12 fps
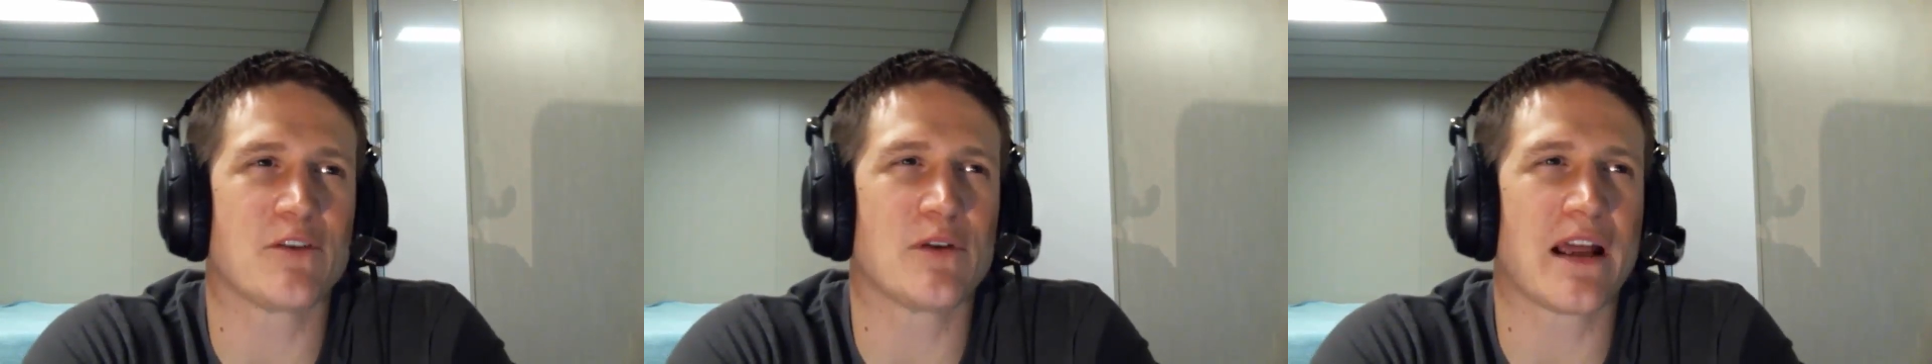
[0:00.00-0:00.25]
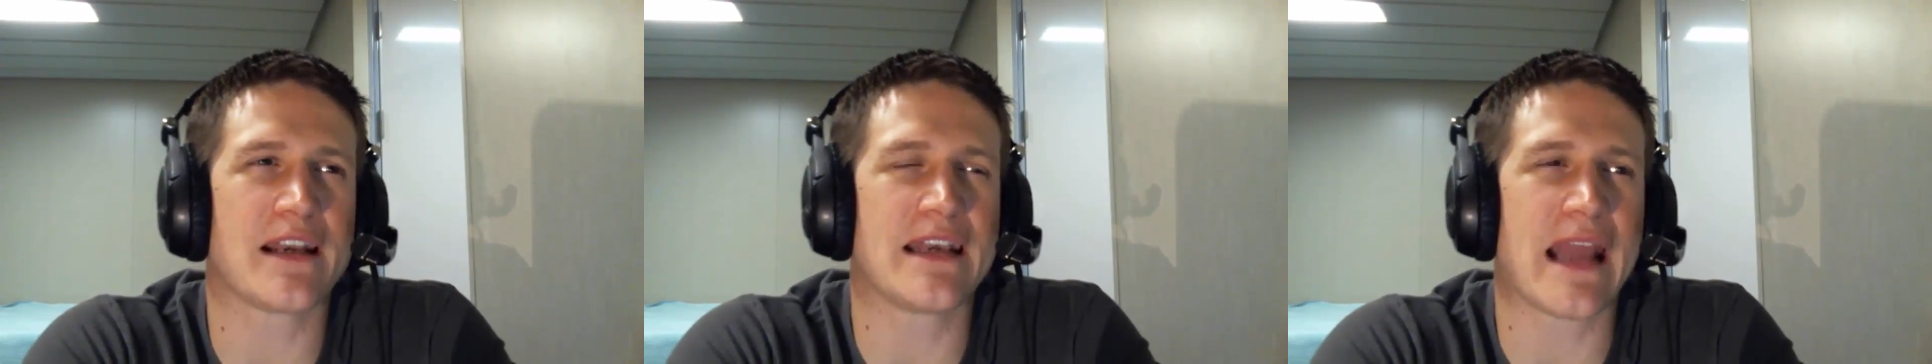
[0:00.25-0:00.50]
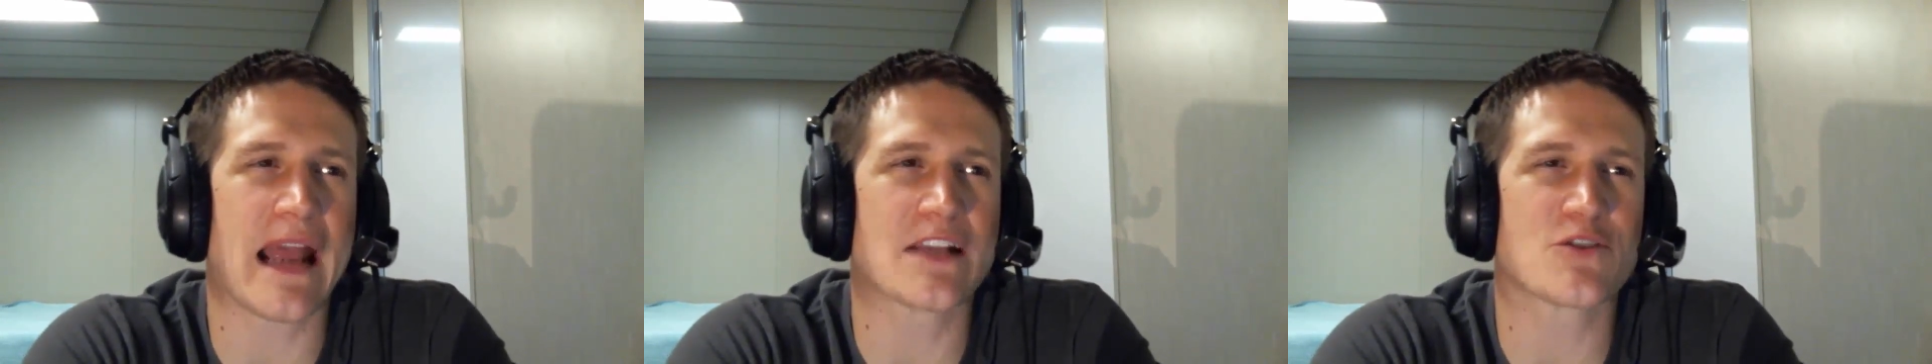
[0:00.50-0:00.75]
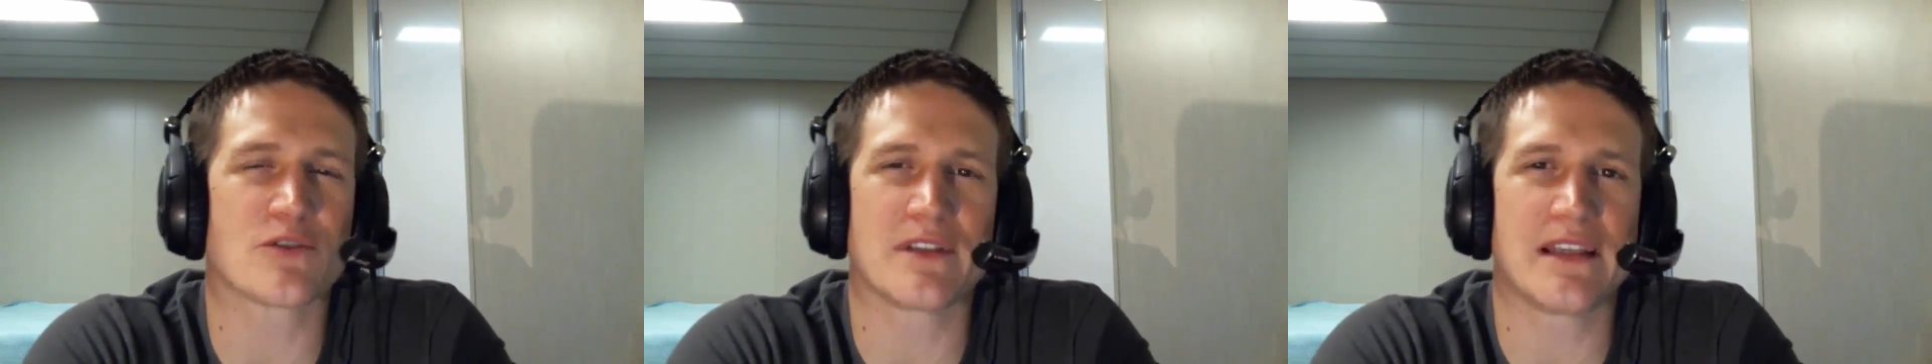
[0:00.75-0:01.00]
you're not
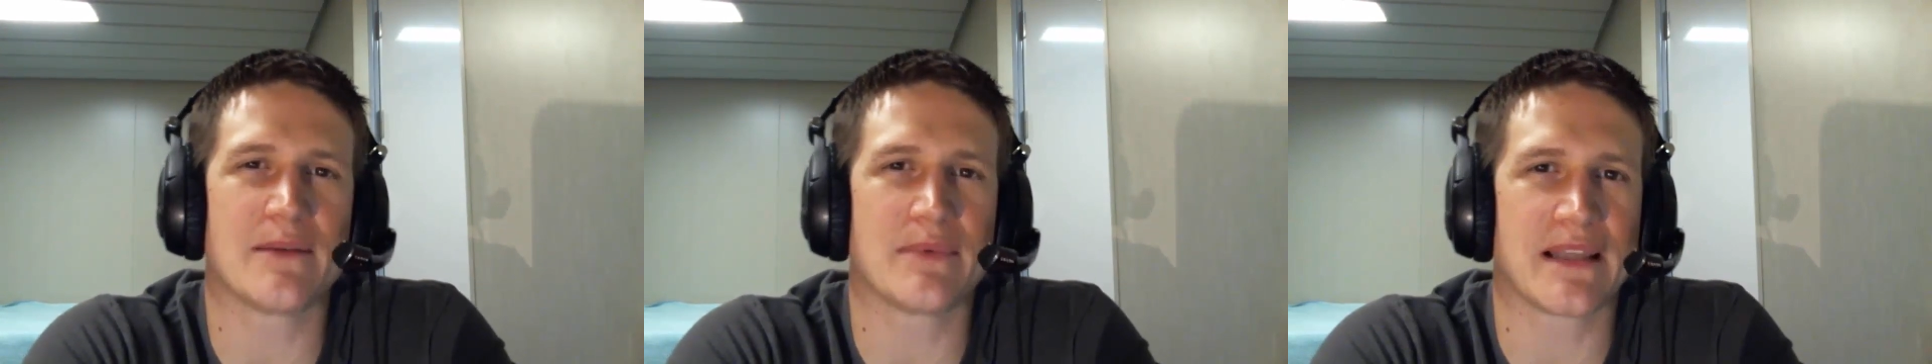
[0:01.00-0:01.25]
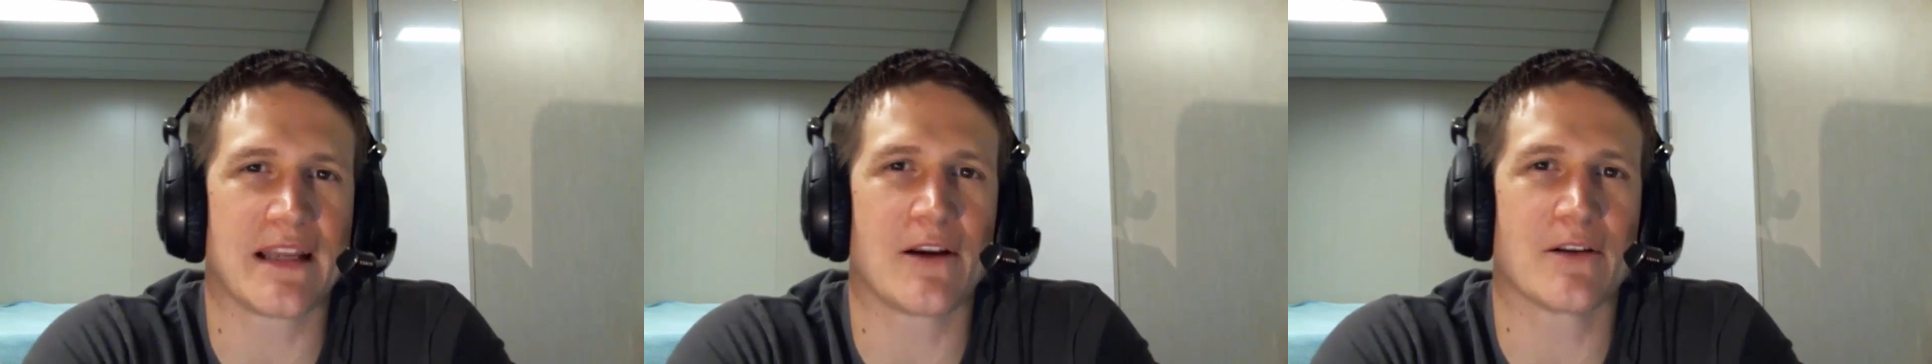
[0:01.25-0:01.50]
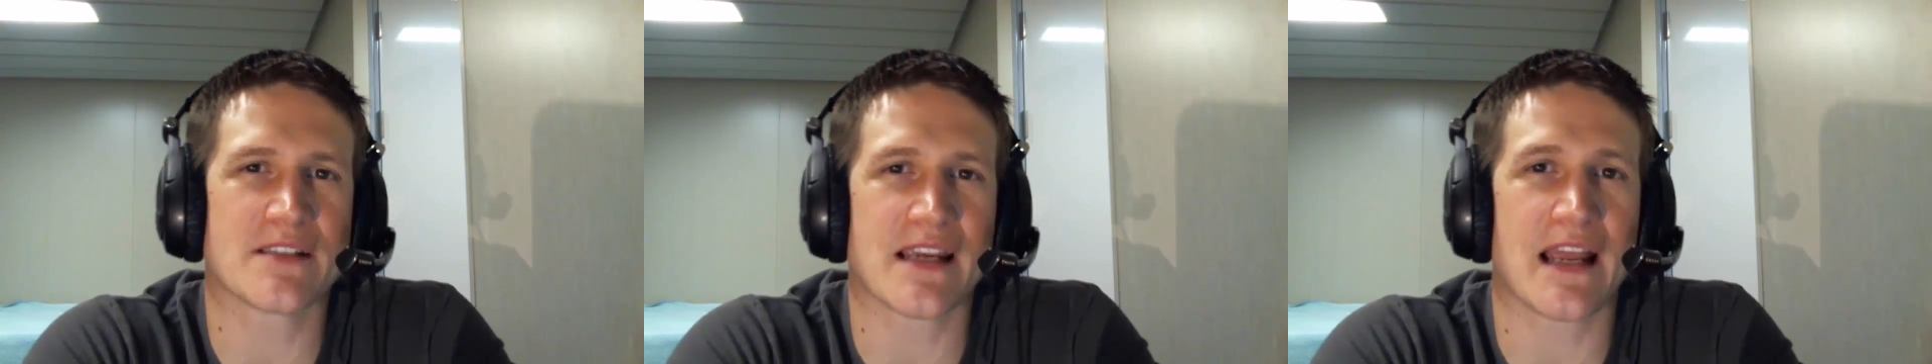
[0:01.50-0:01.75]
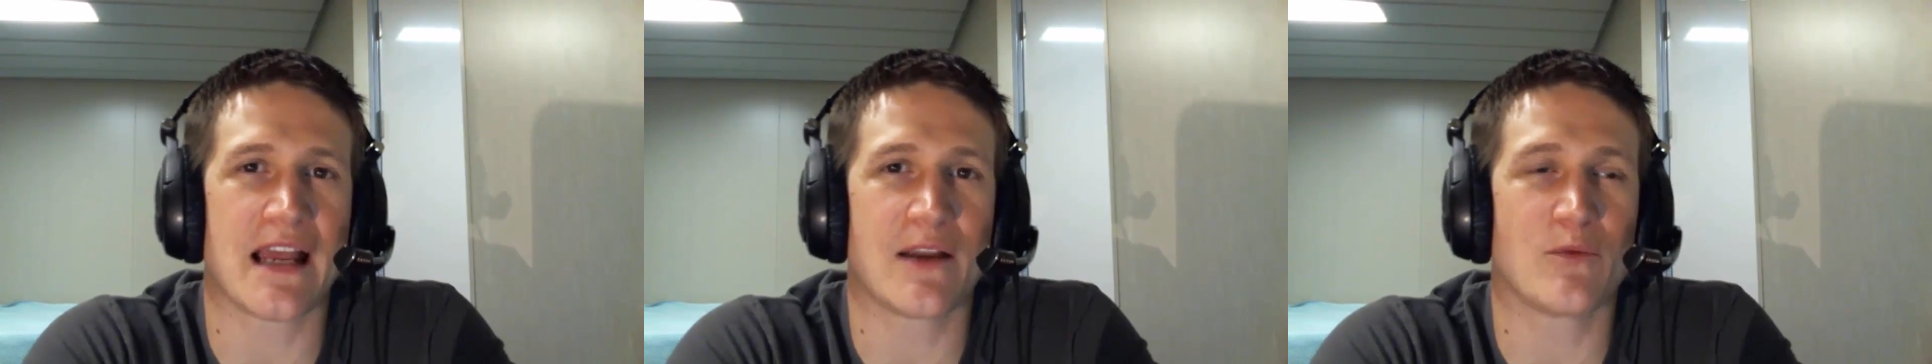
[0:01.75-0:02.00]
naturally a player as a
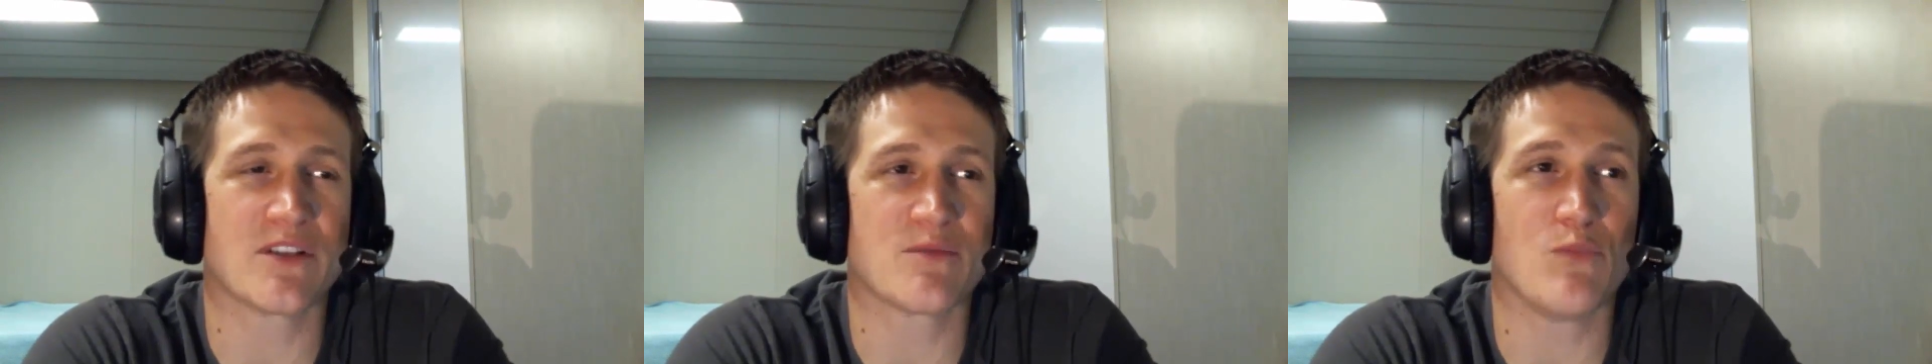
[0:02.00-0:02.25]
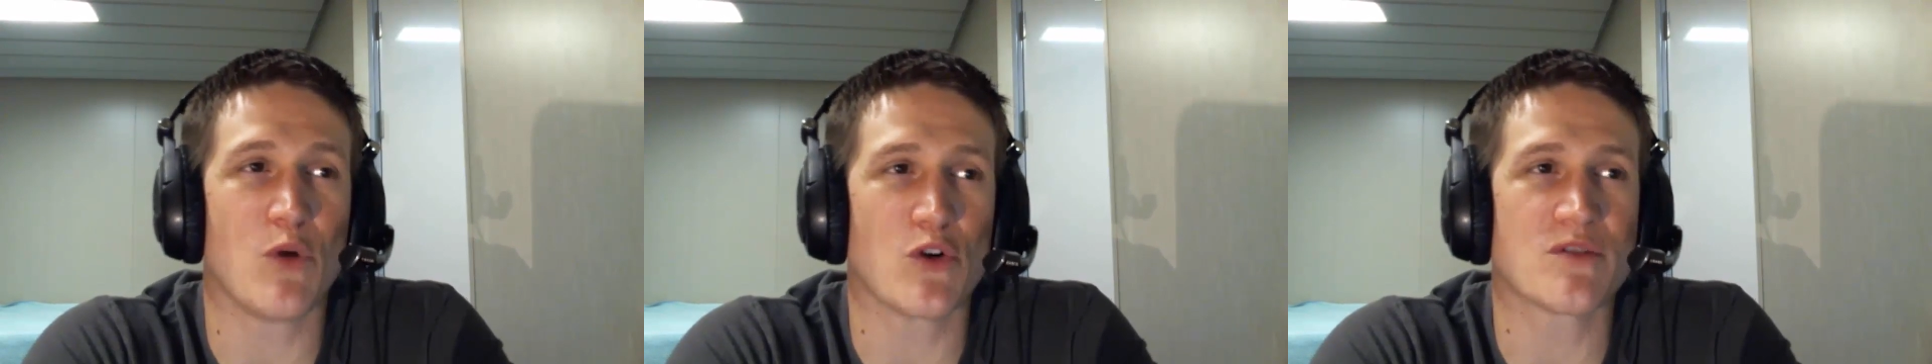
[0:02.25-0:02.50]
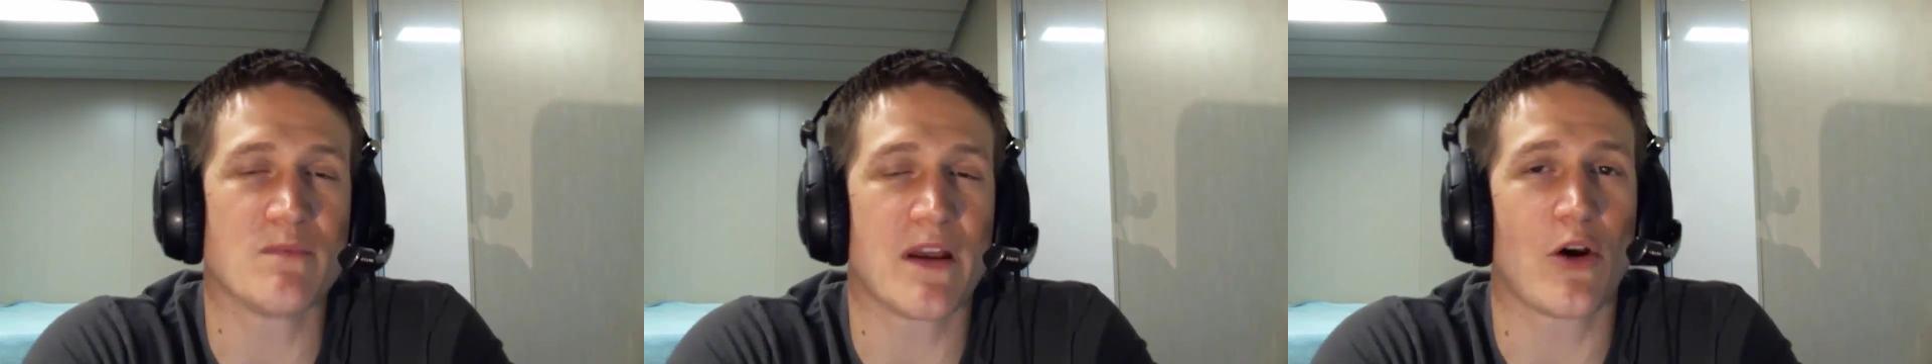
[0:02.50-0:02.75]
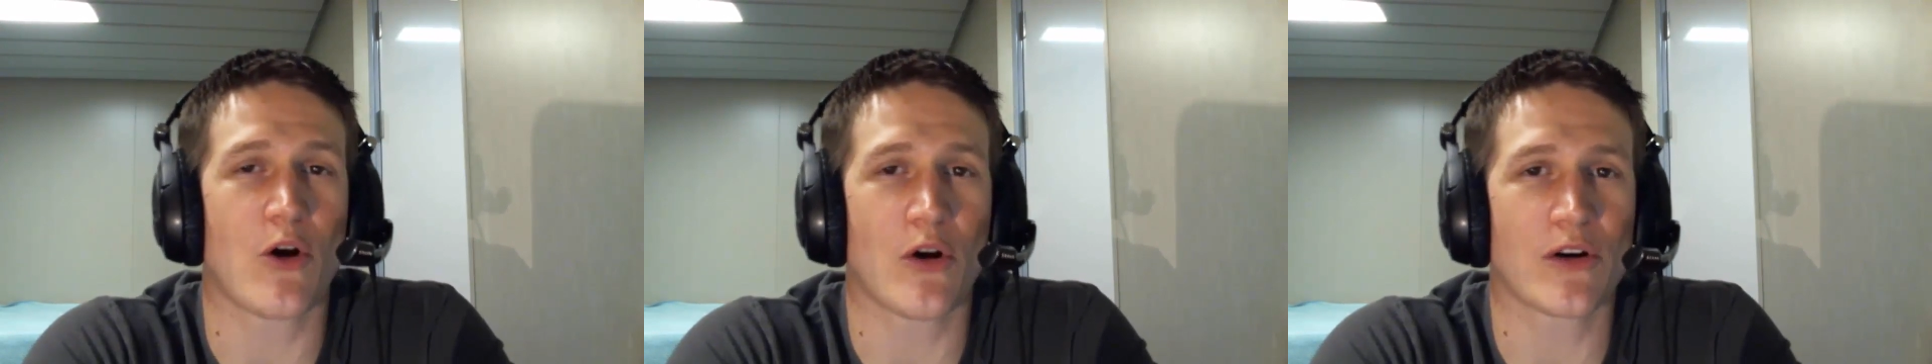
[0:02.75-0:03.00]
guy, which most
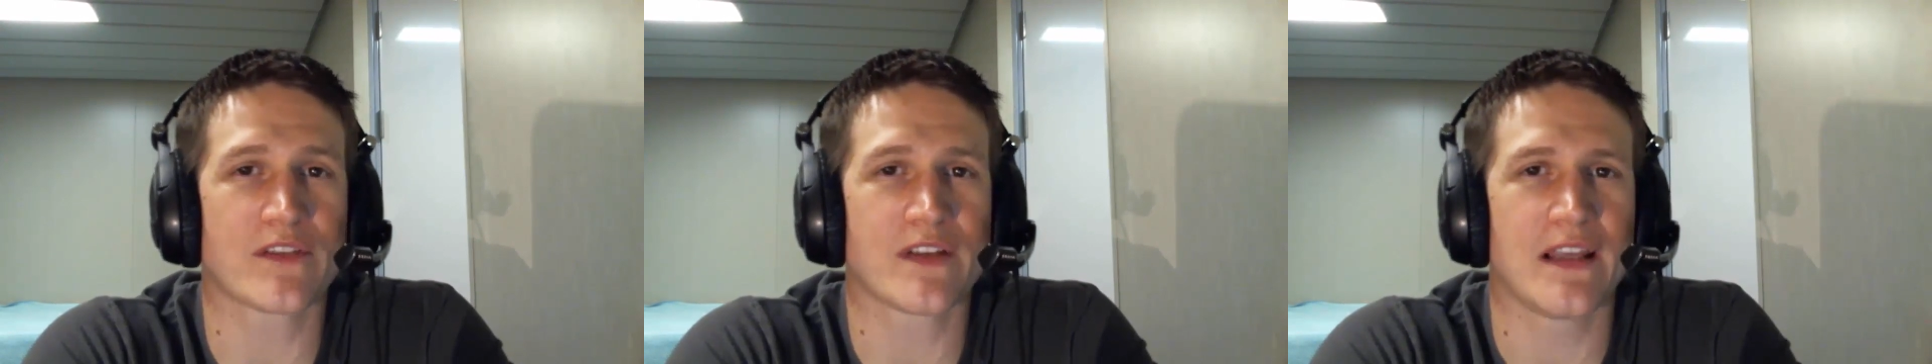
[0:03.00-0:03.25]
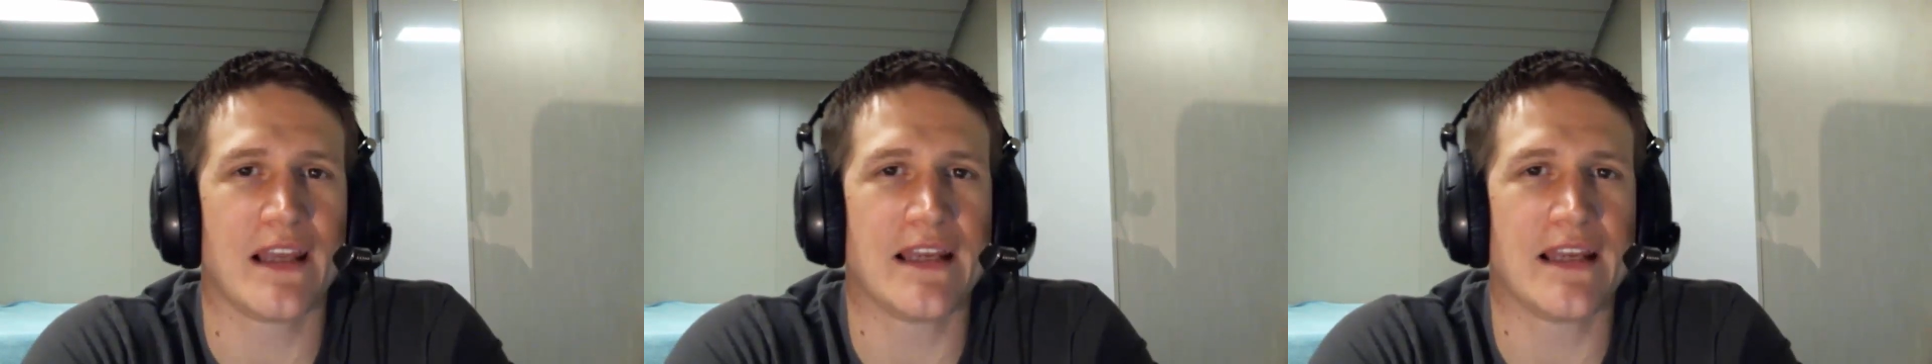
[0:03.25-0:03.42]
men aren't,